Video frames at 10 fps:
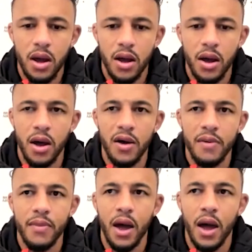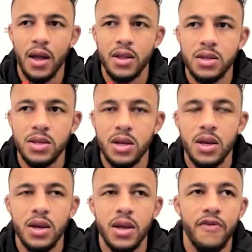and
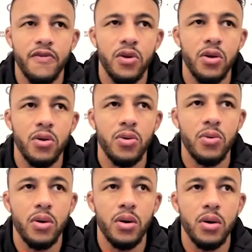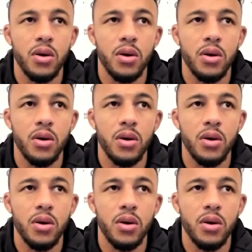if you